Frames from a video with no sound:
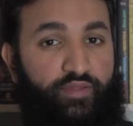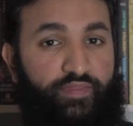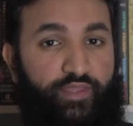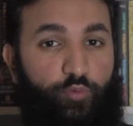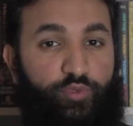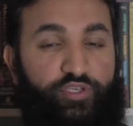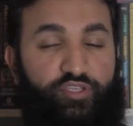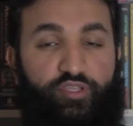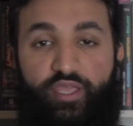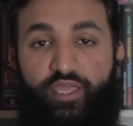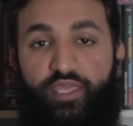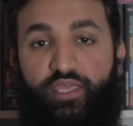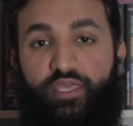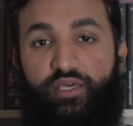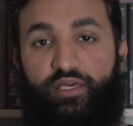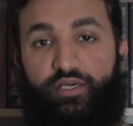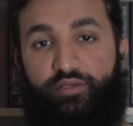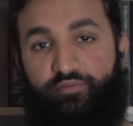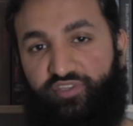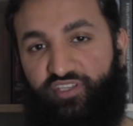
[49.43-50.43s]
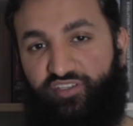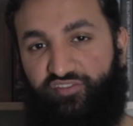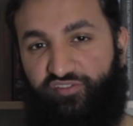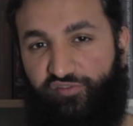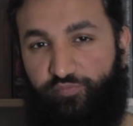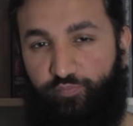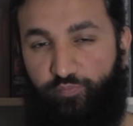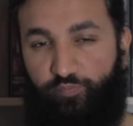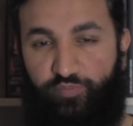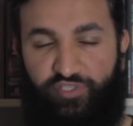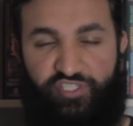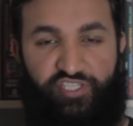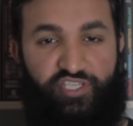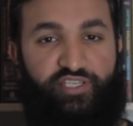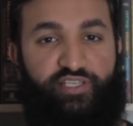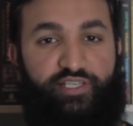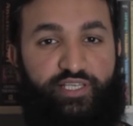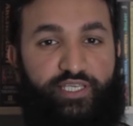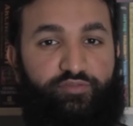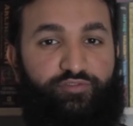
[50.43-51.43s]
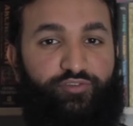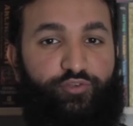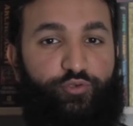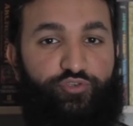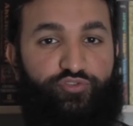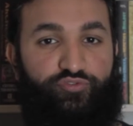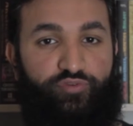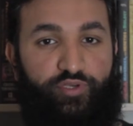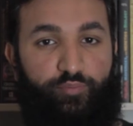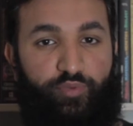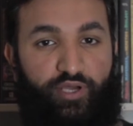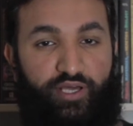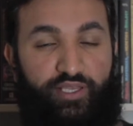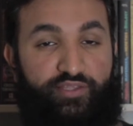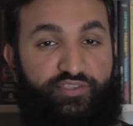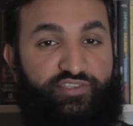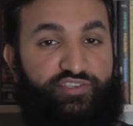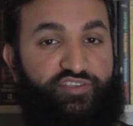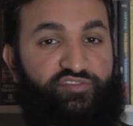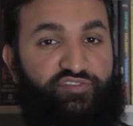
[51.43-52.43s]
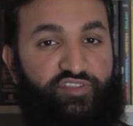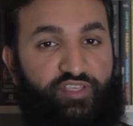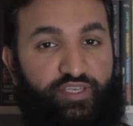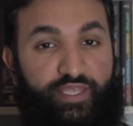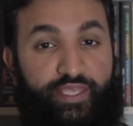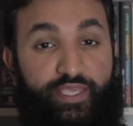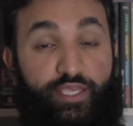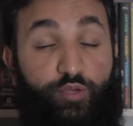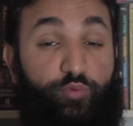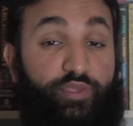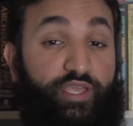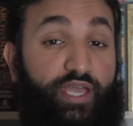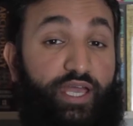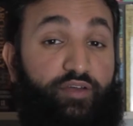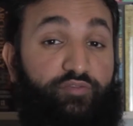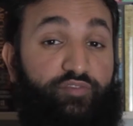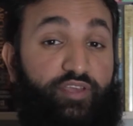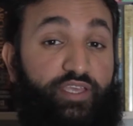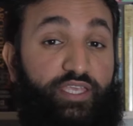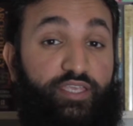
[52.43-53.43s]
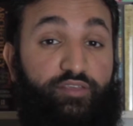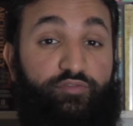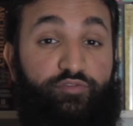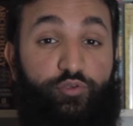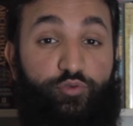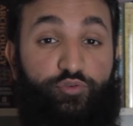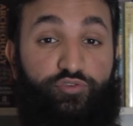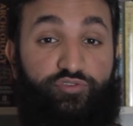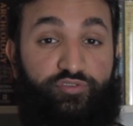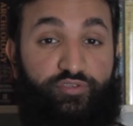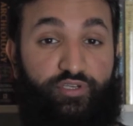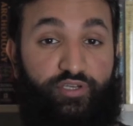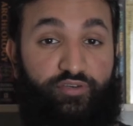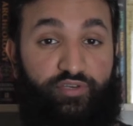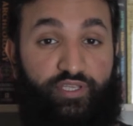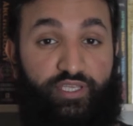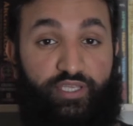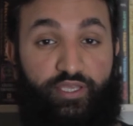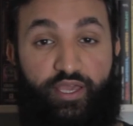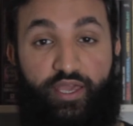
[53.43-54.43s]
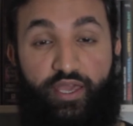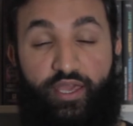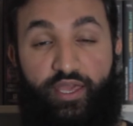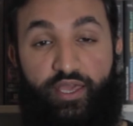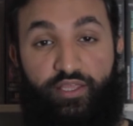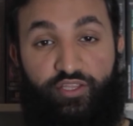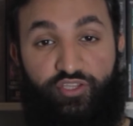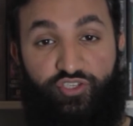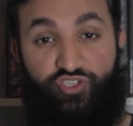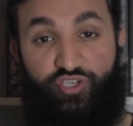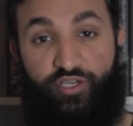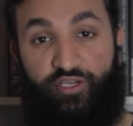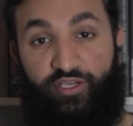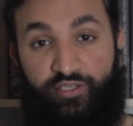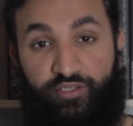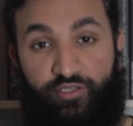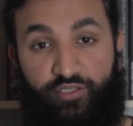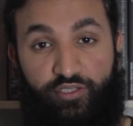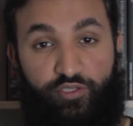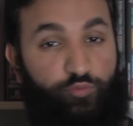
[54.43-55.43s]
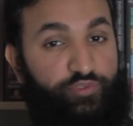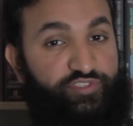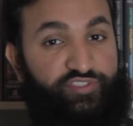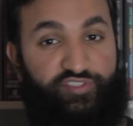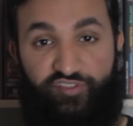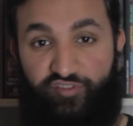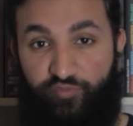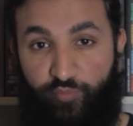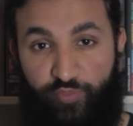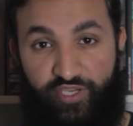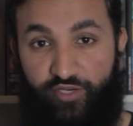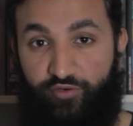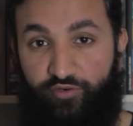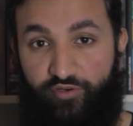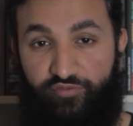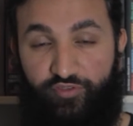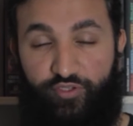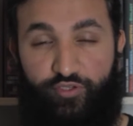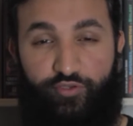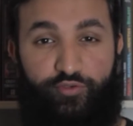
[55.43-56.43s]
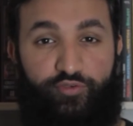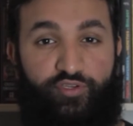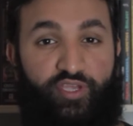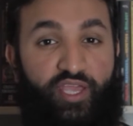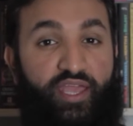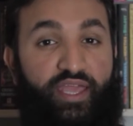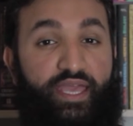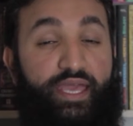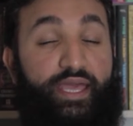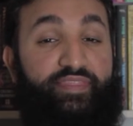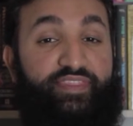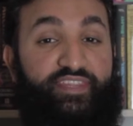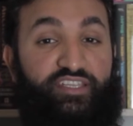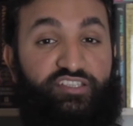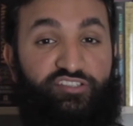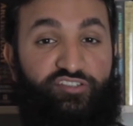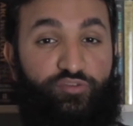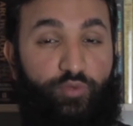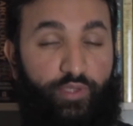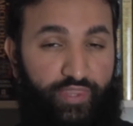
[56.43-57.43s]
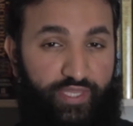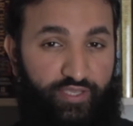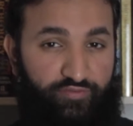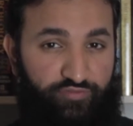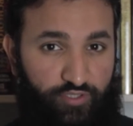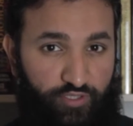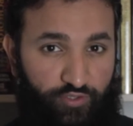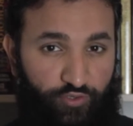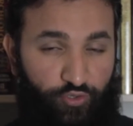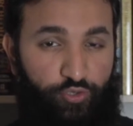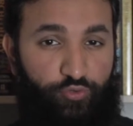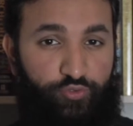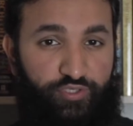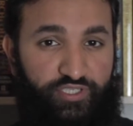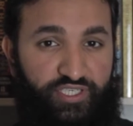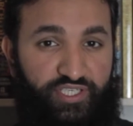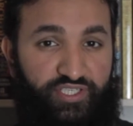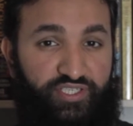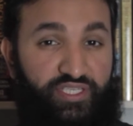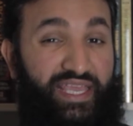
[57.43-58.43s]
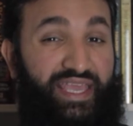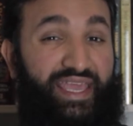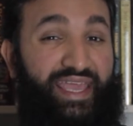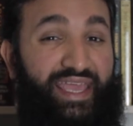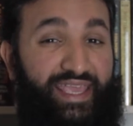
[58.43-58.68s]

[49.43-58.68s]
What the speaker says: Now when you hear there's a particular evolutionary biologist, and here we have a evolutionary journal which is peer-reviewed, and this is what they've concluded,